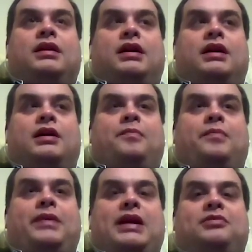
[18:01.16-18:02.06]

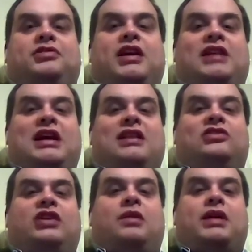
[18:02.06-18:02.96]
BMC and Leyland
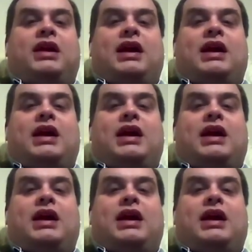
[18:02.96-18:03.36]
show in